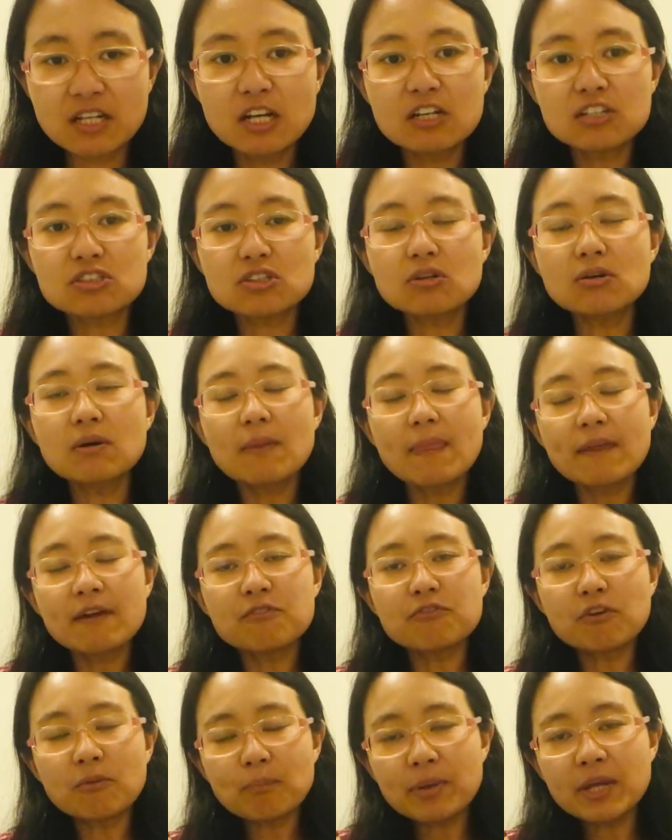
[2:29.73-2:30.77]
So
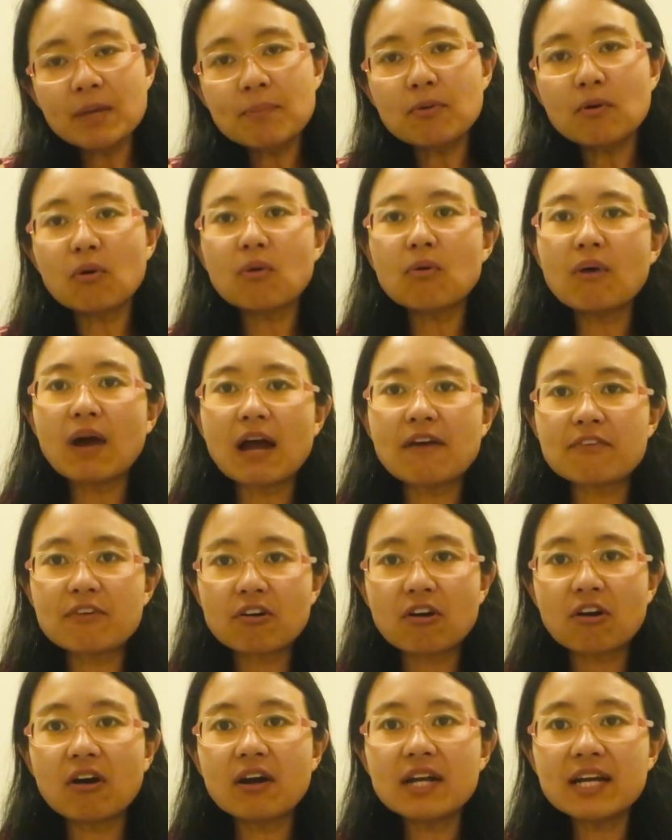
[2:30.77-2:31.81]
for people who have
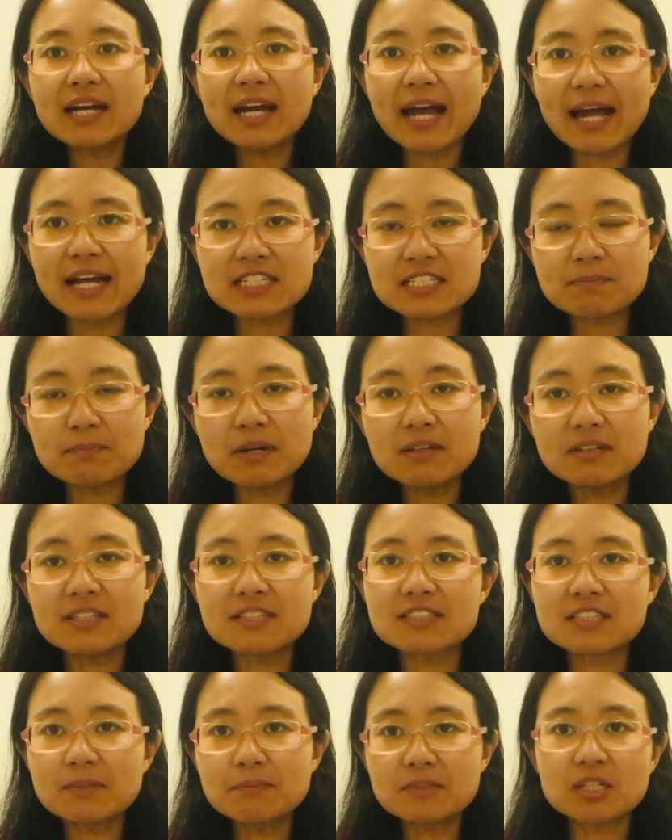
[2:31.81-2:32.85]
chronic asthma, the
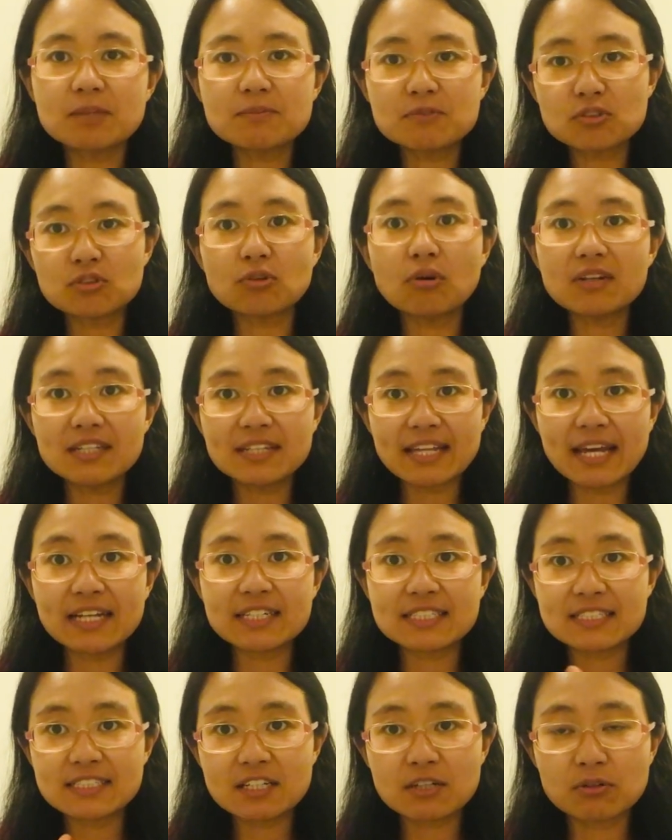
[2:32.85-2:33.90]
symptoms not that
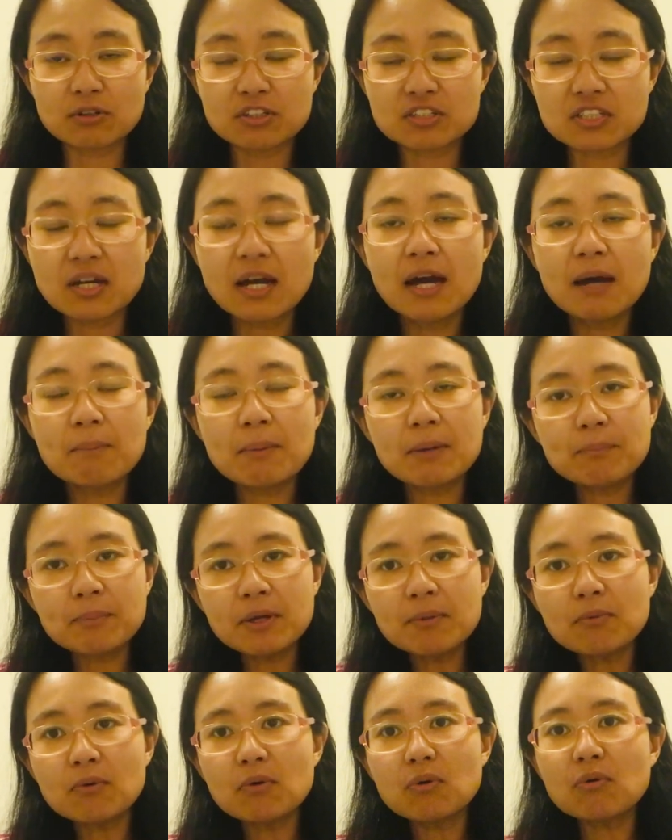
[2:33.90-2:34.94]
serious, but
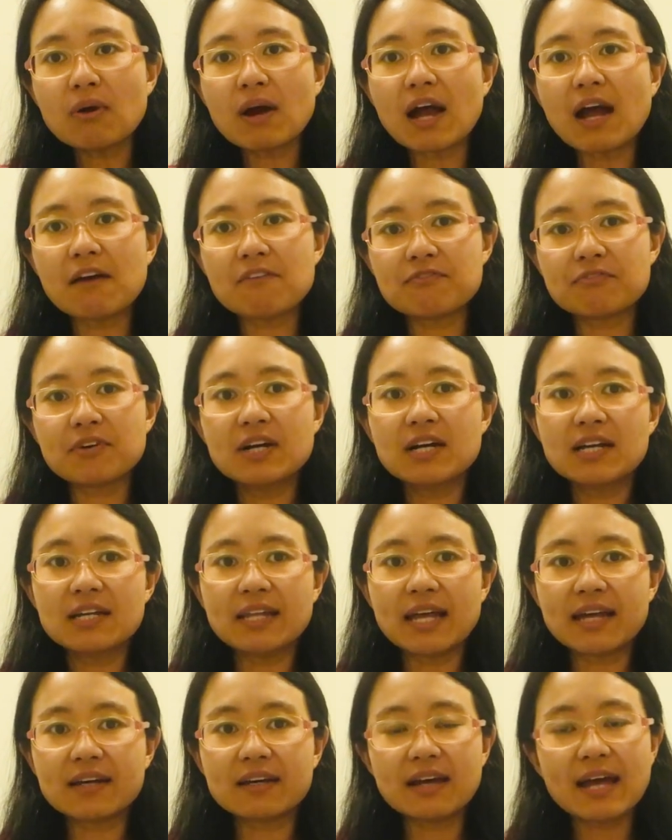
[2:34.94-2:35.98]
people who have
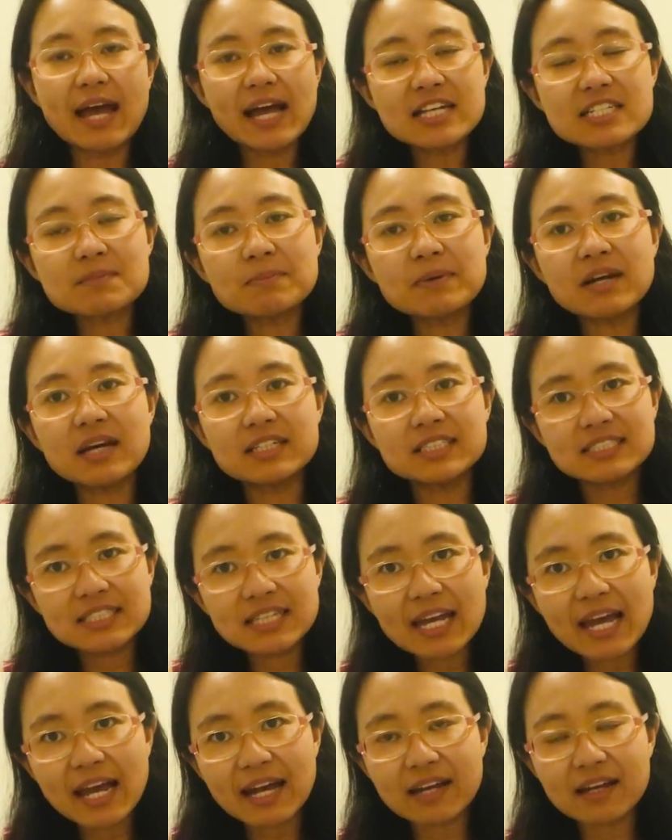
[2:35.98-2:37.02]
like asthma
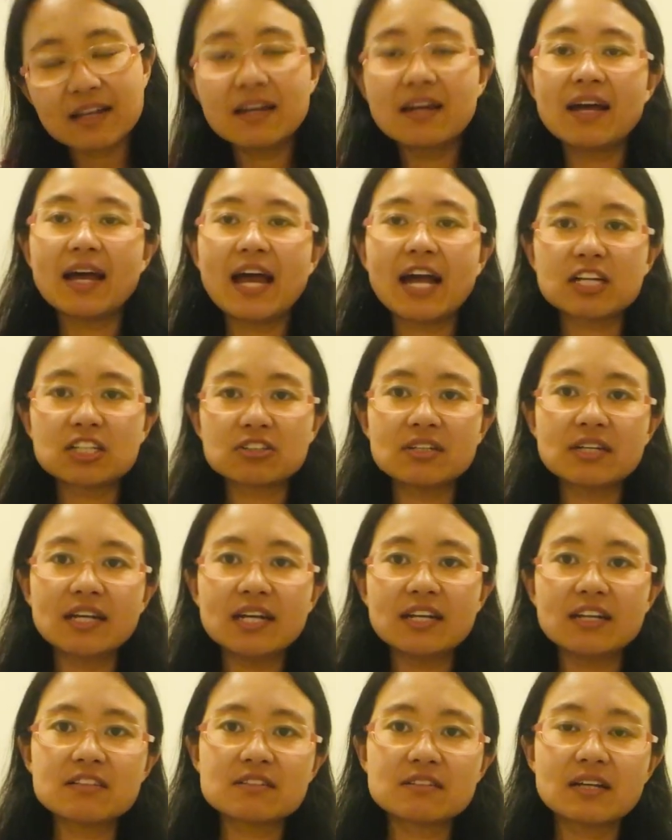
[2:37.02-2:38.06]
attack, actually
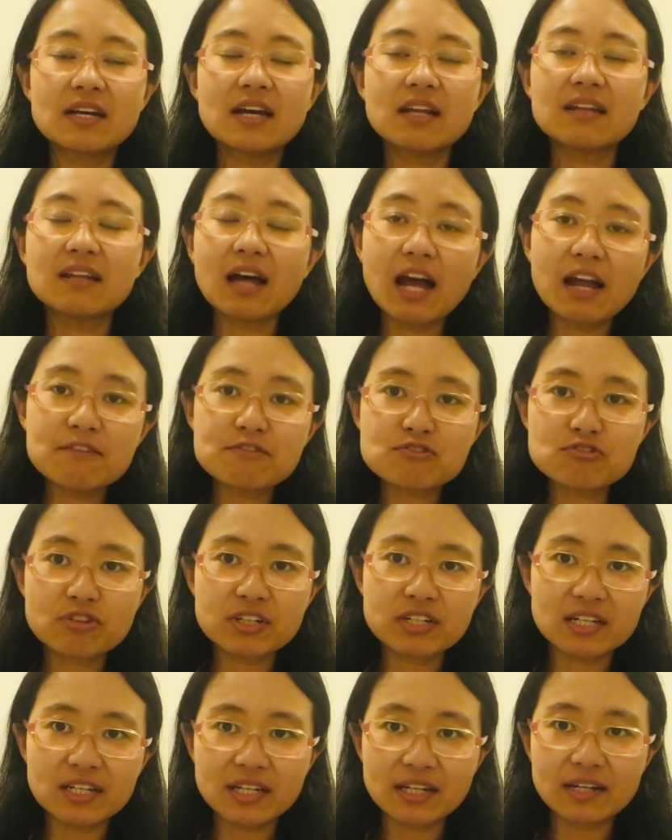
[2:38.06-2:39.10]
it is
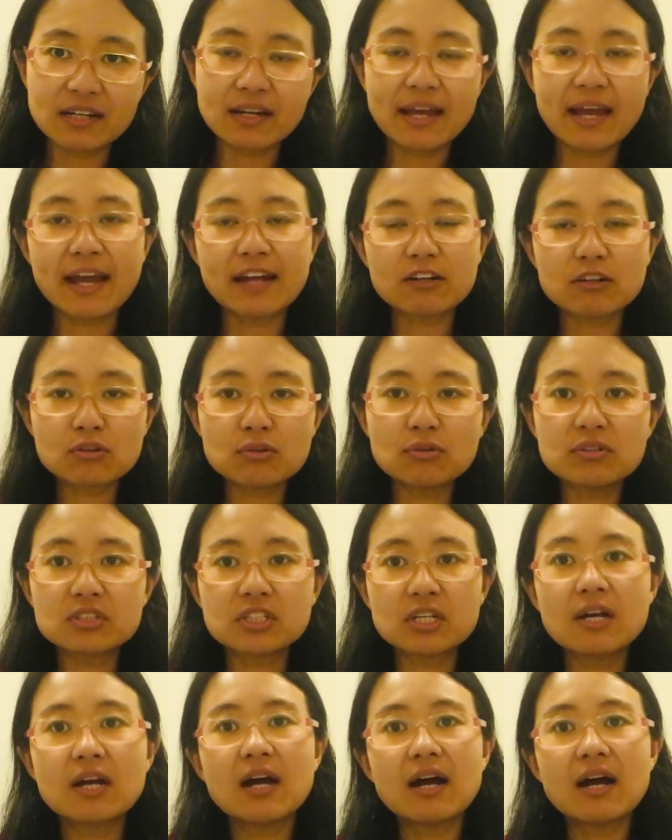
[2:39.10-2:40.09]
life-threatening and could